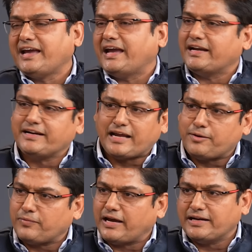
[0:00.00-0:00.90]

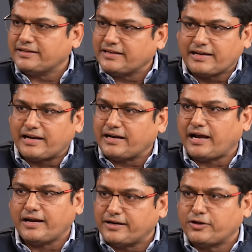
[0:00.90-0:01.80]
Anytime anything can
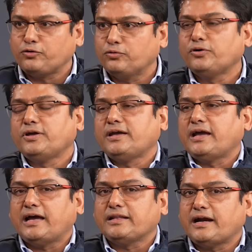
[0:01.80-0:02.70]
hit you,
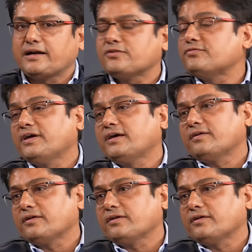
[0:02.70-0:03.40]
and that is where